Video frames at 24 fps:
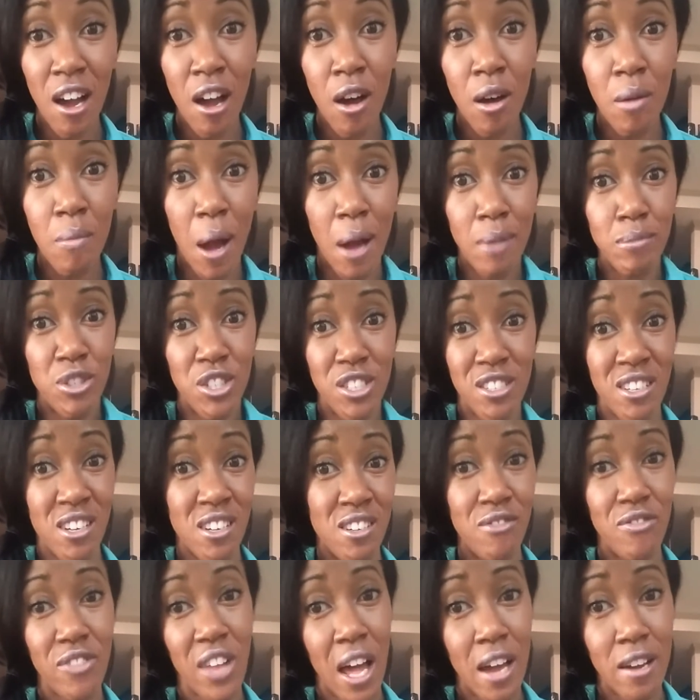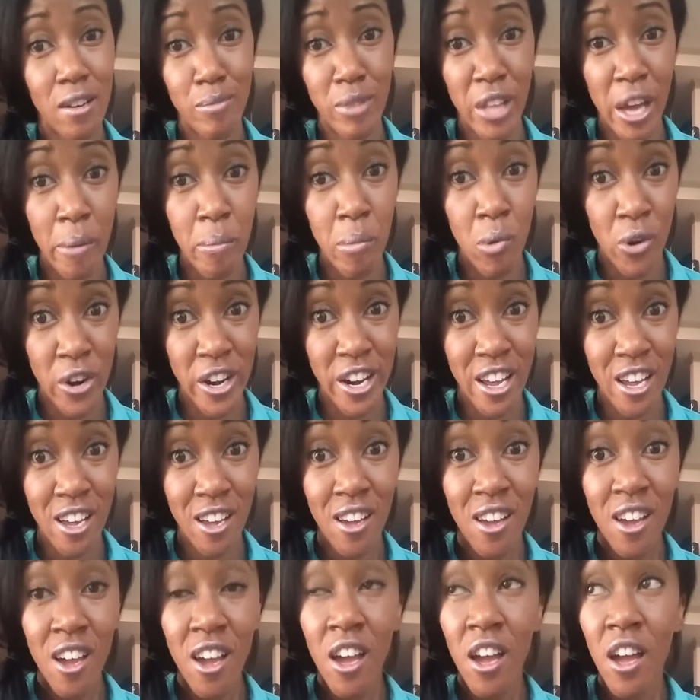I'm just gonna fly up that morning.
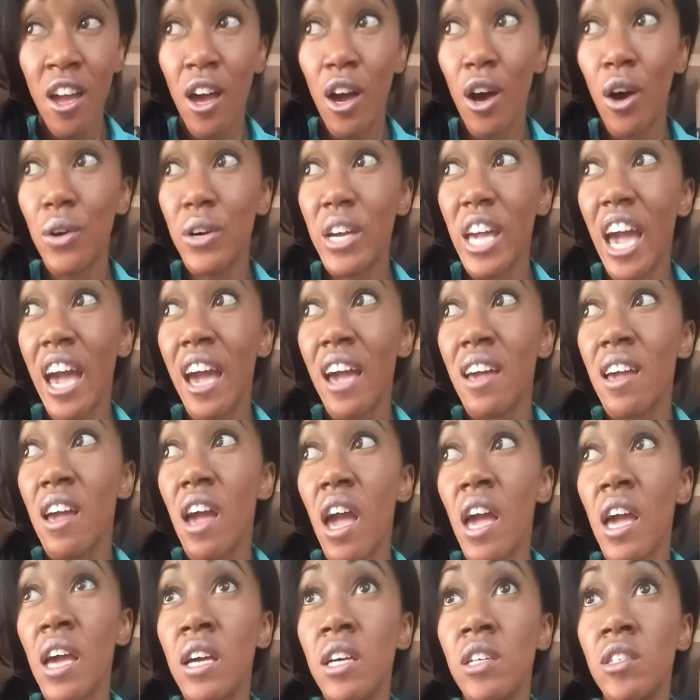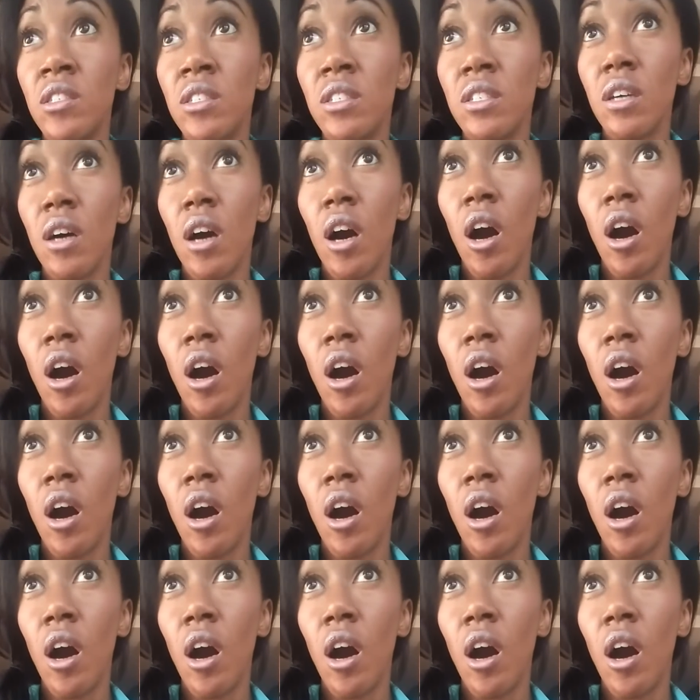Okay, and